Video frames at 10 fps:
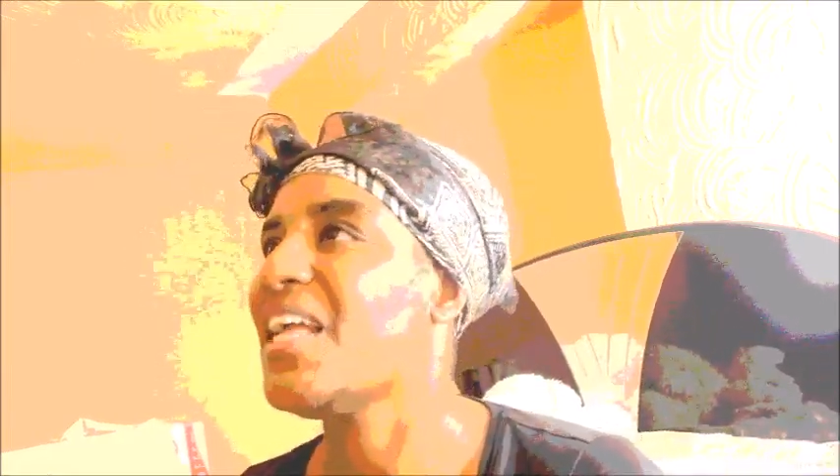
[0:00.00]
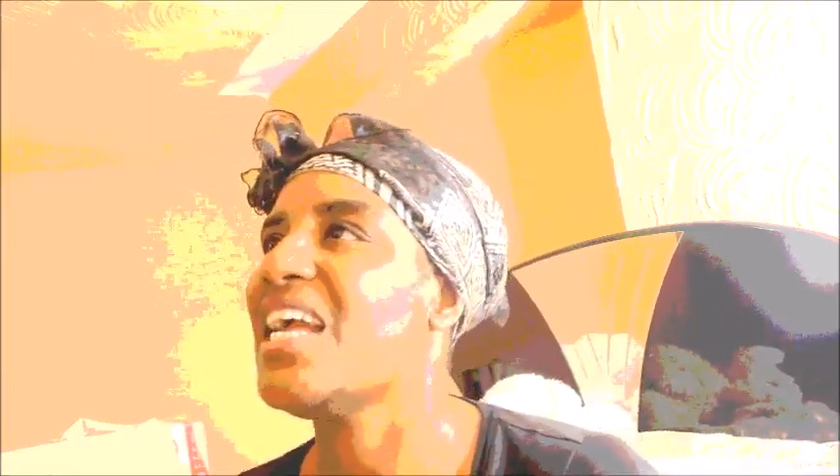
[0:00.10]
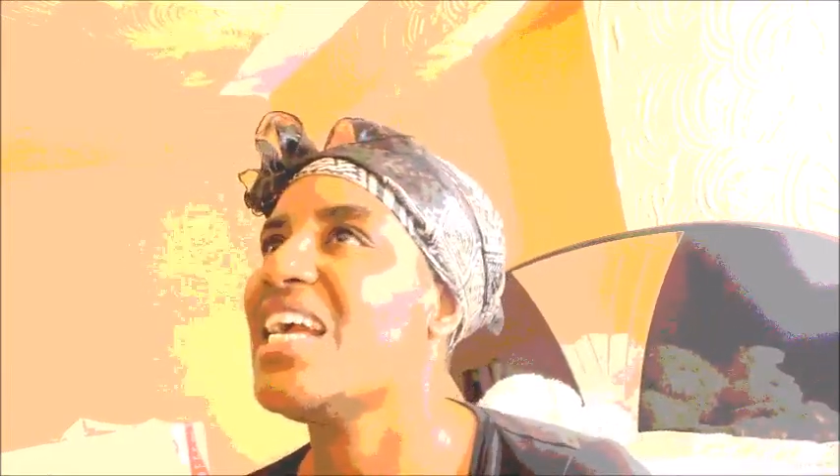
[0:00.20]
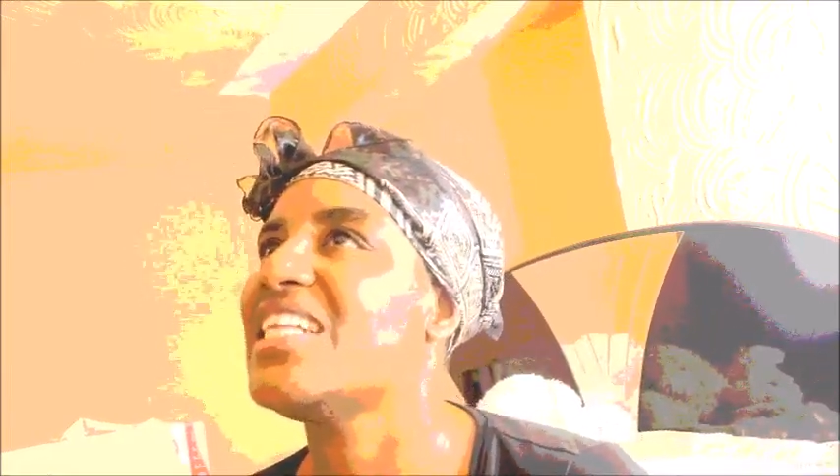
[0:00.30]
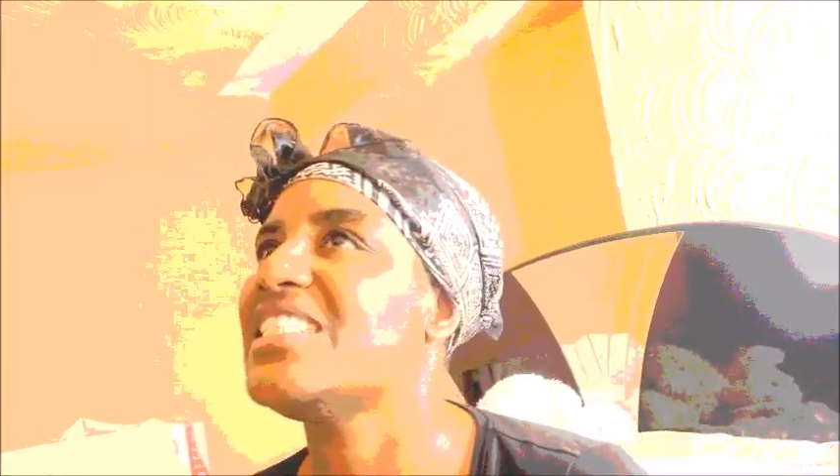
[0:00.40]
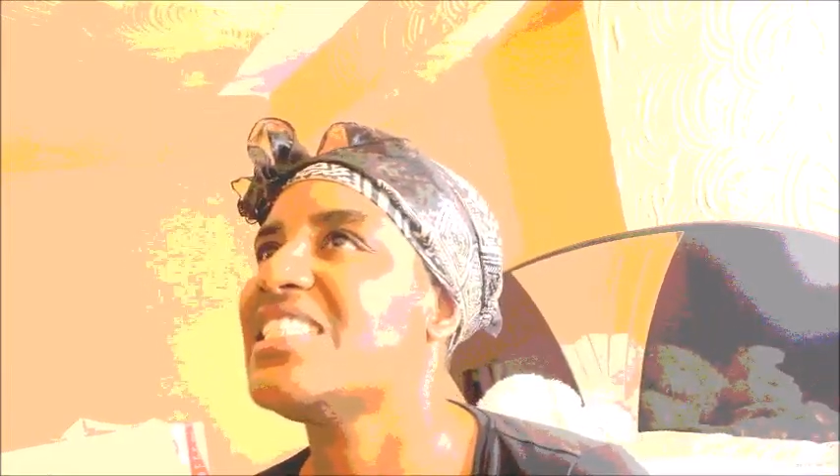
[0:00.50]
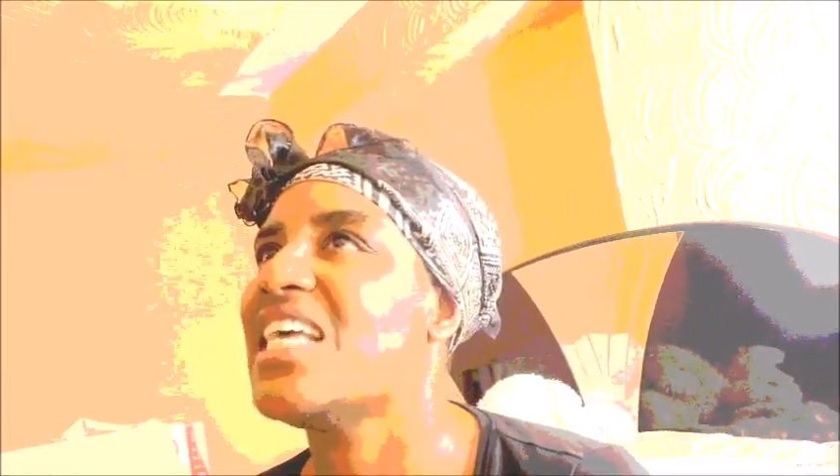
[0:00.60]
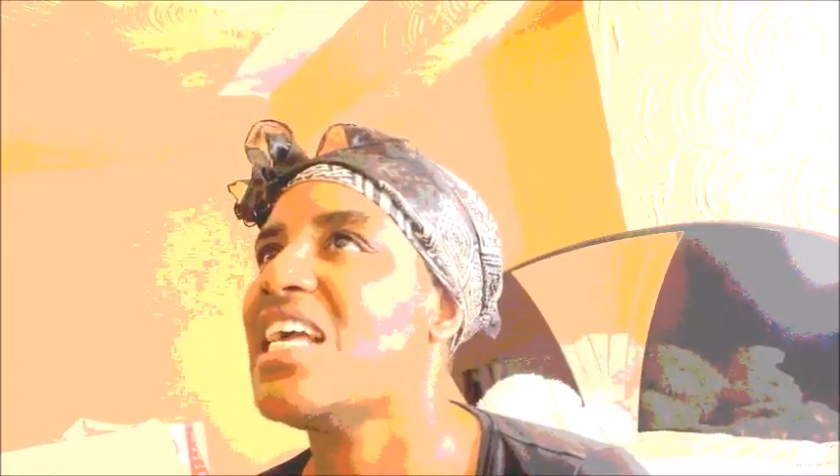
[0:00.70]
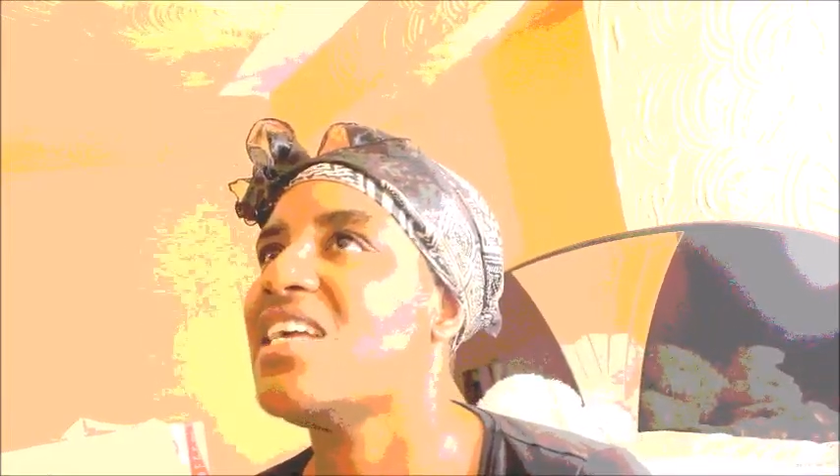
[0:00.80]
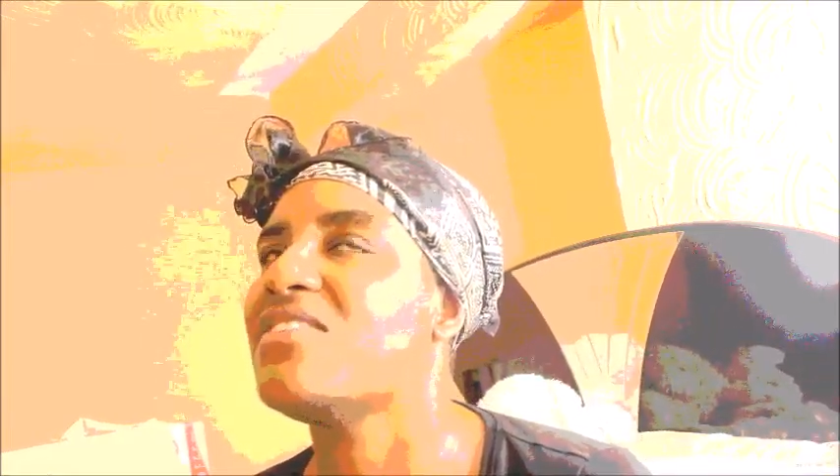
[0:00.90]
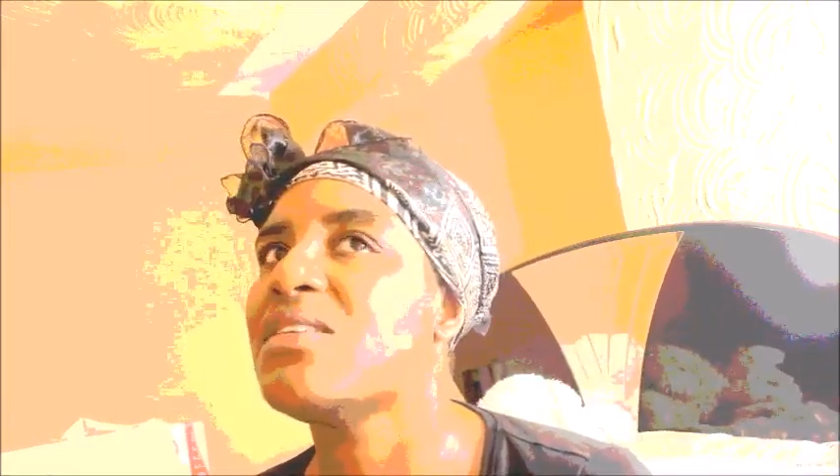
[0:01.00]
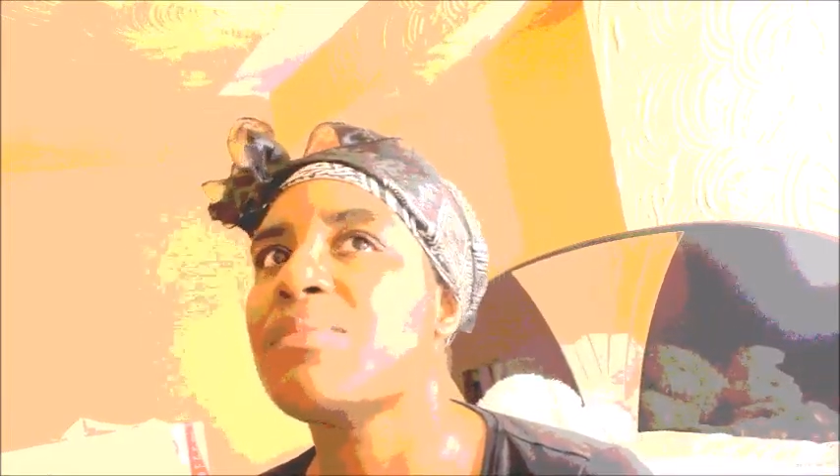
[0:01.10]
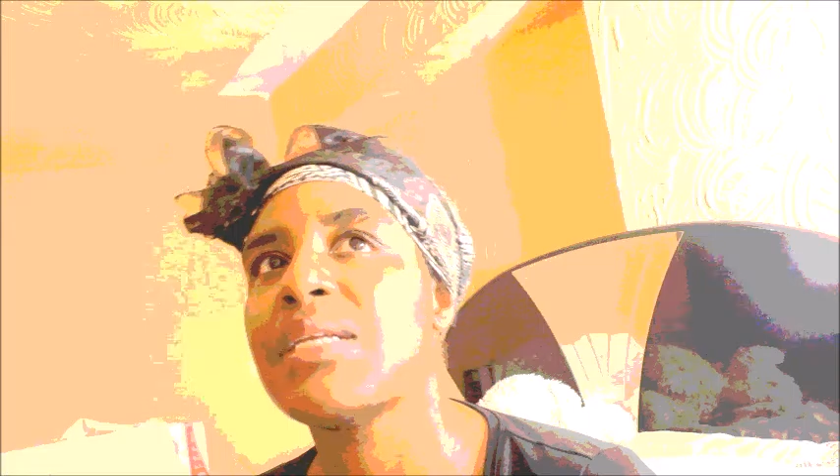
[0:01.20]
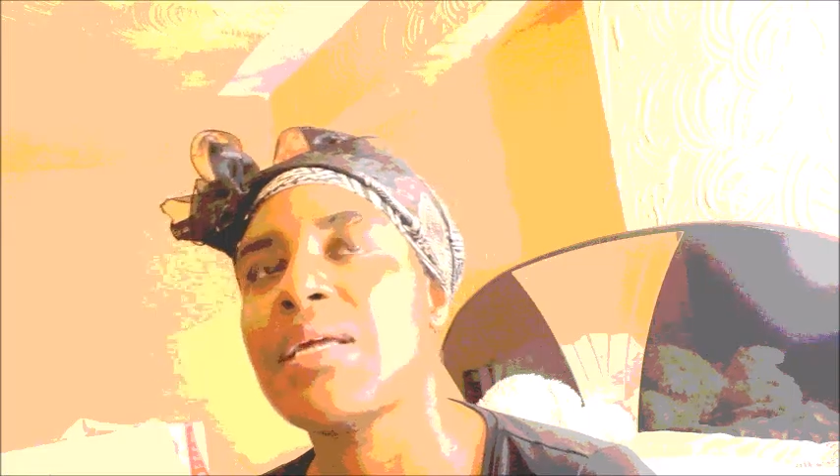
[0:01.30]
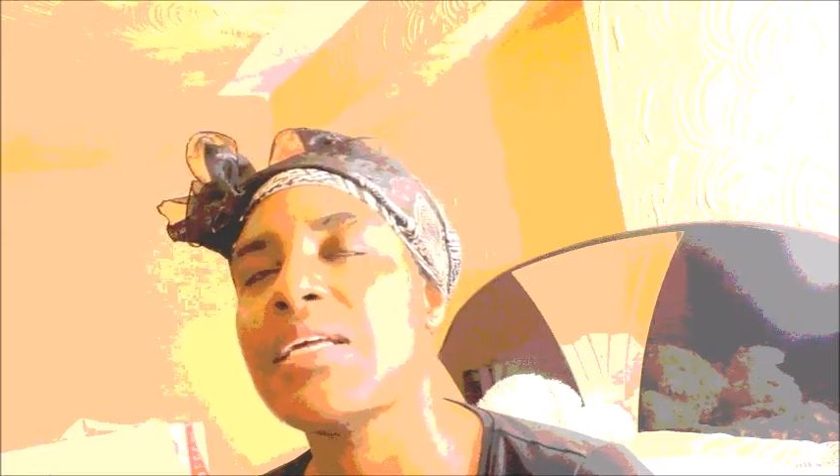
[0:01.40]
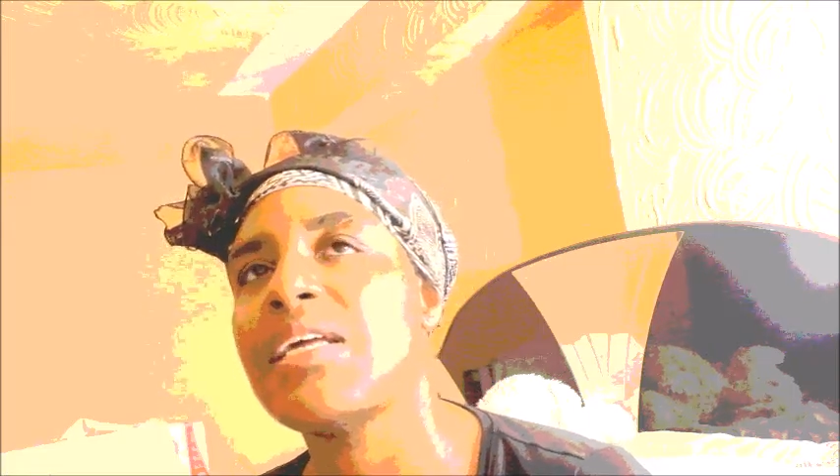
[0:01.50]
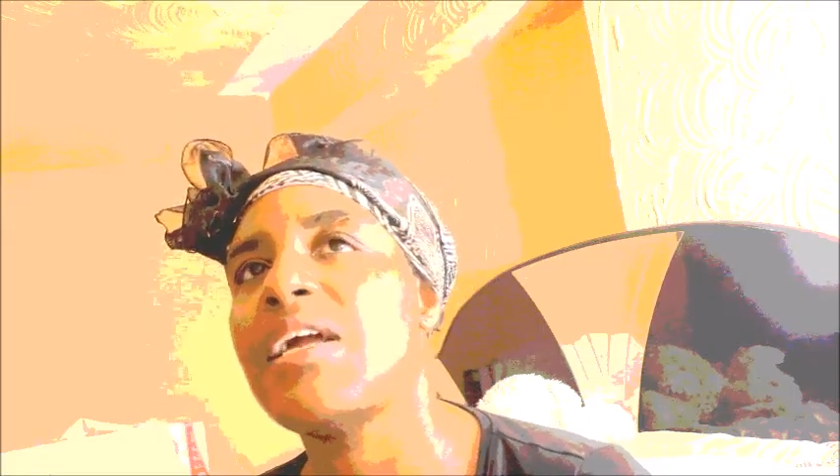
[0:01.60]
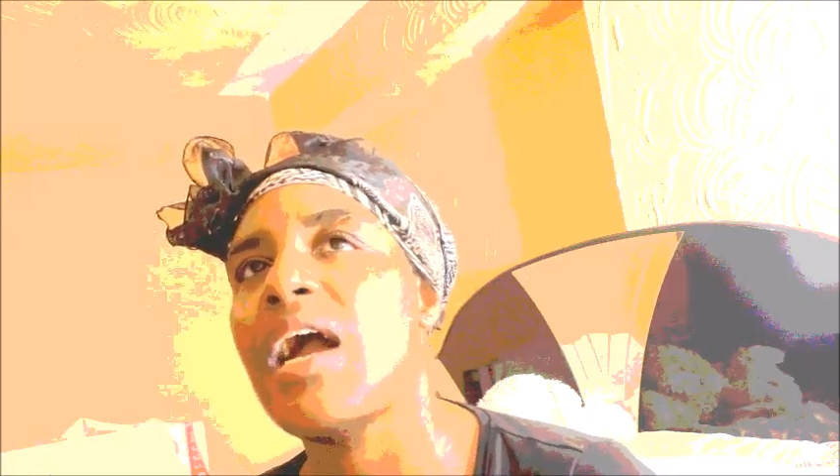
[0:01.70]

I